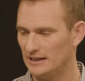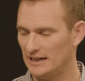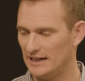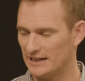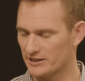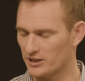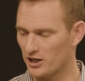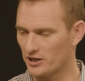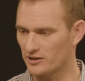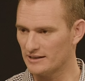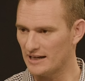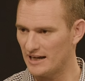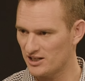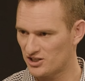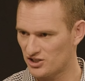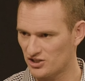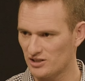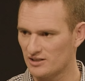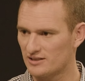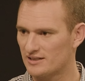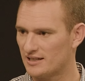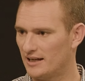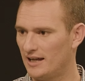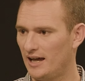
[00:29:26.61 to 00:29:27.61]
in our
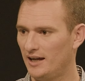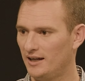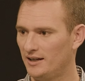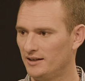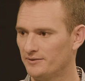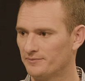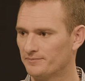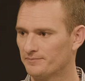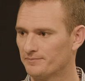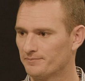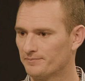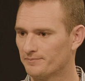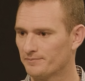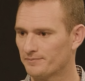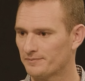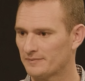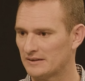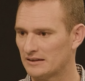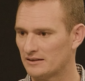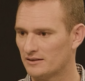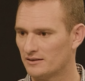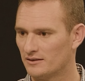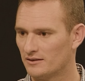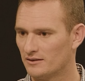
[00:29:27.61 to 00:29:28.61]
nation today
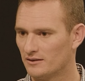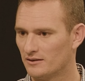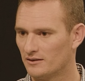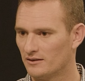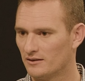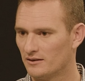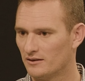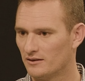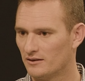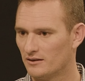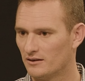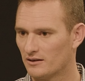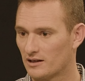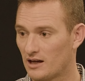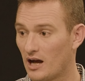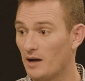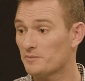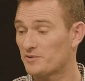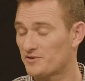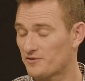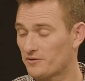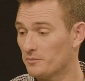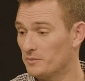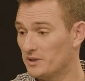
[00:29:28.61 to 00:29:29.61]

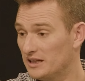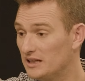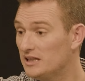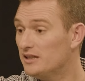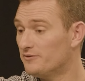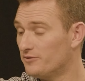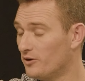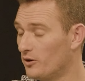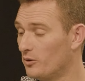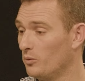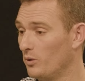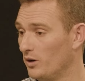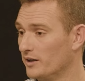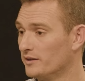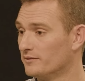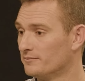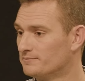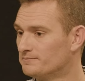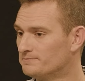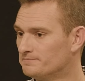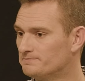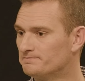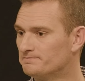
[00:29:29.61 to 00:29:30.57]
comes from the evil one.